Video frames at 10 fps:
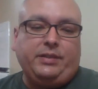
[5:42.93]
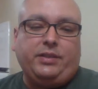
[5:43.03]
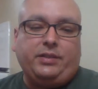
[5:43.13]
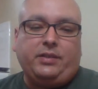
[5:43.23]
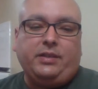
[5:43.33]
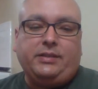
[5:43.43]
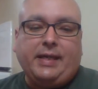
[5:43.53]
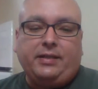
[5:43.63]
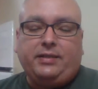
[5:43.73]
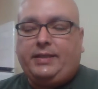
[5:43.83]
She's the data
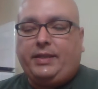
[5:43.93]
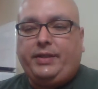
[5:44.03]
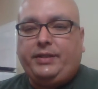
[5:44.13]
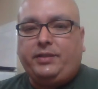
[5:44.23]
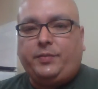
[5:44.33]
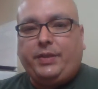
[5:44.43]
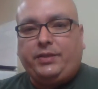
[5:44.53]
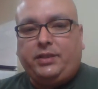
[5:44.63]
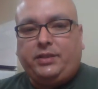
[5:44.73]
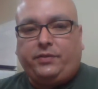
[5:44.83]
disaggregation
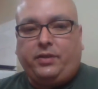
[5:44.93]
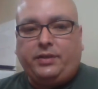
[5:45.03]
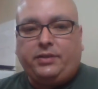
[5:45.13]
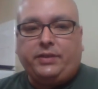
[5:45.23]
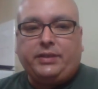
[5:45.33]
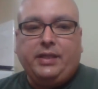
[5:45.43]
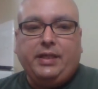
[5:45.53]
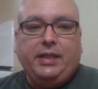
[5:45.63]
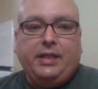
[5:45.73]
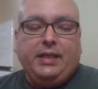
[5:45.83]
specialist for our district,
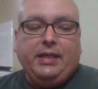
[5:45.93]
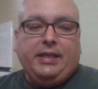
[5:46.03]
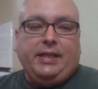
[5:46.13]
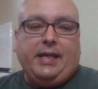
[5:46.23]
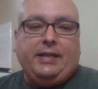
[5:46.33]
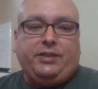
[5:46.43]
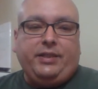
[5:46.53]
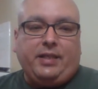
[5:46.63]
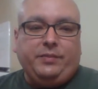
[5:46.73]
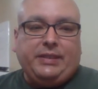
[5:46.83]
and she
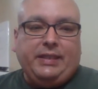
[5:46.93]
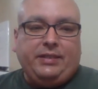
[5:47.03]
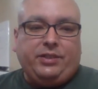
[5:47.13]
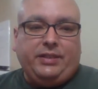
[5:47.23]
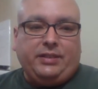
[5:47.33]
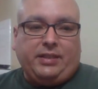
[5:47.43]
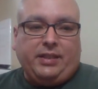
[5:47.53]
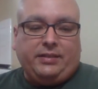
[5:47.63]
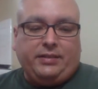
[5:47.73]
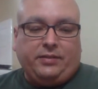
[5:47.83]
comes in and she
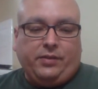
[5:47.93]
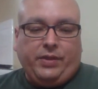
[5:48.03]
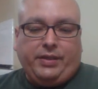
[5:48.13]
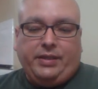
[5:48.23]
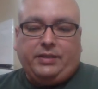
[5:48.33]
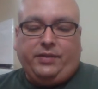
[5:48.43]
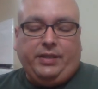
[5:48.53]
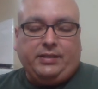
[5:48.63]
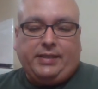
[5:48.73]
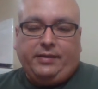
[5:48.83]
discusses with us the
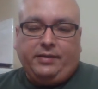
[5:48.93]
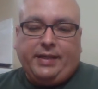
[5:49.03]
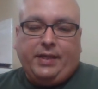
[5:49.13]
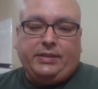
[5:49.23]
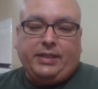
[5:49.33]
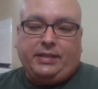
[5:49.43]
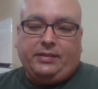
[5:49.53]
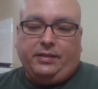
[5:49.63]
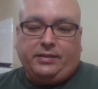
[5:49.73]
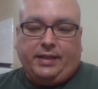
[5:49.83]
entire day. We take an
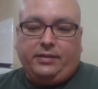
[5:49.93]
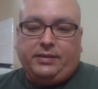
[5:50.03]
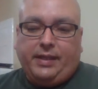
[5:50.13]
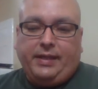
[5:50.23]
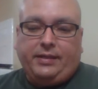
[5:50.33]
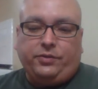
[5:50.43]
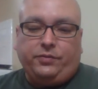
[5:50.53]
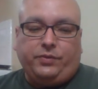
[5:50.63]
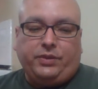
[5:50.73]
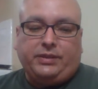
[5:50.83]
entire day to
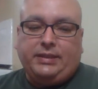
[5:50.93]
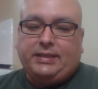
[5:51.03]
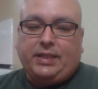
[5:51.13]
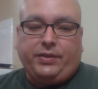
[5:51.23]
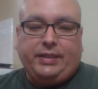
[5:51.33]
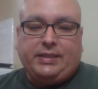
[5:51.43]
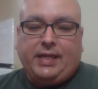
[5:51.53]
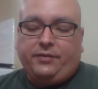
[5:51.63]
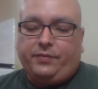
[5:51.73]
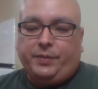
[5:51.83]
just desegregate
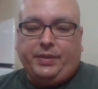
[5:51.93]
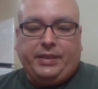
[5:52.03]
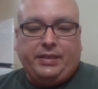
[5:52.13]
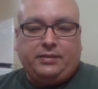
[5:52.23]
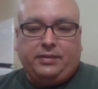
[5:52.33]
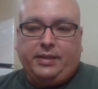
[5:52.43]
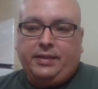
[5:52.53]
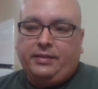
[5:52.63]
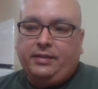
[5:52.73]
data from the beginning to the end.